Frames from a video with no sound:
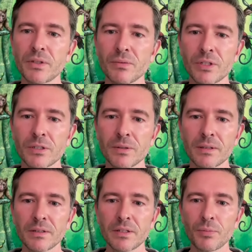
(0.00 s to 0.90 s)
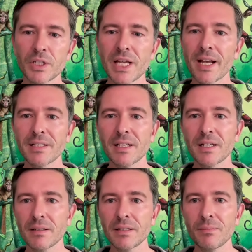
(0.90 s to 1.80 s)
to want to protect
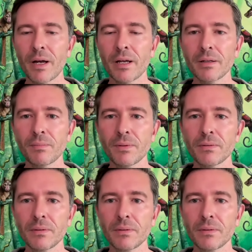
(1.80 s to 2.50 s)
it, is my hope.